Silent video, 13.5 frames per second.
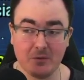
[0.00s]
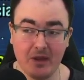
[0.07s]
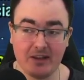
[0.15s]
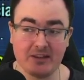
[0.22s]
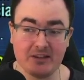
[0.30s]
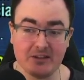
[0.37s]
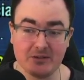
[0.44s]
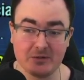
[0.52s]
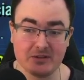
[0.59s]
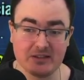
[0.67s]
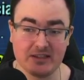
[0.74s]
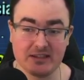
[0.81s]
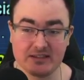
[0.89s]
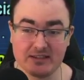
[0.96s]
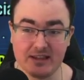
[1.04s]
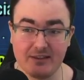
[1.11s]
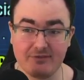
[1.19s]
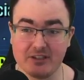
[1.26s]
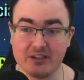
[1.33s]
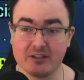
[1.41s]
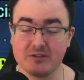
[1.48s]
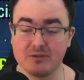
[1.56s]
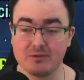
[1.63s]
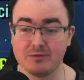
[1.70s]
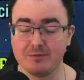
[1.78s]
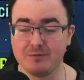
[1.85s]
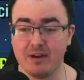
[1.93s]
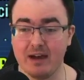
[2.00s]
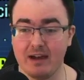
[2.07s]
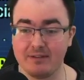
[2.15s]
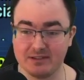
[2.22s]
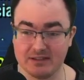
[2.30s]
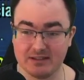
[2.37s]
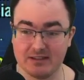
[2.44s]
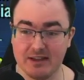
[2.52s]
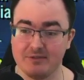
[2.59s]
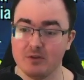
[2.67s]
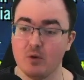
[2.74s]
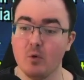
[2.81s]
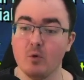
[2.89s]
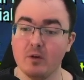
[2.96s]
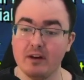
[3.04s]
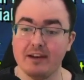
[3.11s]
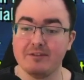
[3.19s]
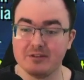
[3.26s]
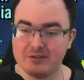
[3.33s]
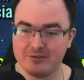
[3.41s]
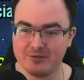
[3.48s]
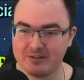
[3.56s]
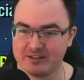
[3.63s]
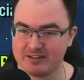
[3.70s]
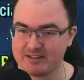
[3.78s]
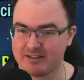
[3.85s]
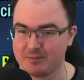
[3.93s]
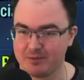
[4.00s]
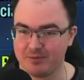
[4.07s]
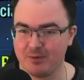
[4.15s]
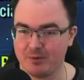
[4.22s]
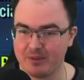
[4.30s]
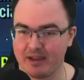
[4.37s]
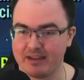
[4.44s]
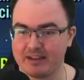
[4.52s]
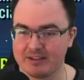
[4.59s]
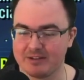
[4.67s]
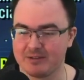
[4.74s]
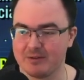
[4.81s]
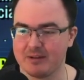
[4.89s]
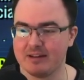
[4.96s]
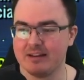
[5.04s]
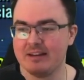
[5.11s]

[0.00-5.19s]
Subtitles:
anything you do at tier 7 you can do from 5 to 7, or if you're struggling still before that you can do it.